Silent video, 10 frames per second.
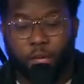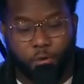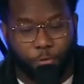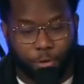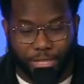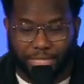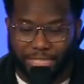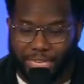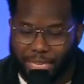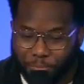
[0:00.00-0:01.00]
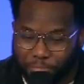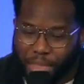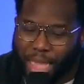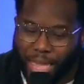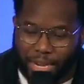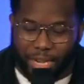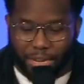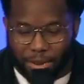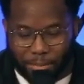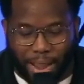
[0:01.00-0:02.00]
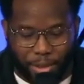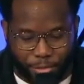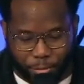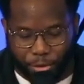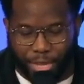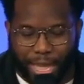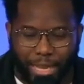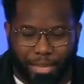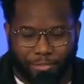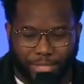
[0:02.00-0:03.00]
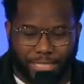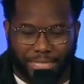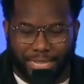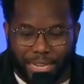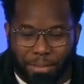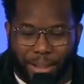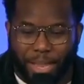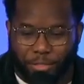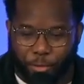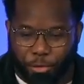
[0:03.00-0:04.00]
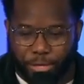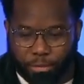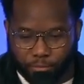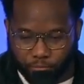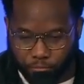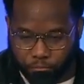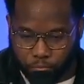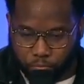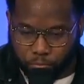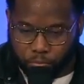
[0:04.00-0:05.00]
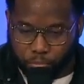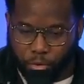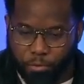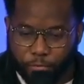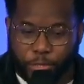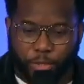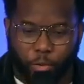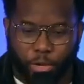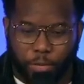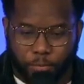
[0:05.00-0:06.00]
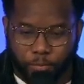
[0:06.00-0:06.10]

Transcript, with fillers: for this city. And in Nehemiah 3, I love this. In Nehemiah 3, verse 1,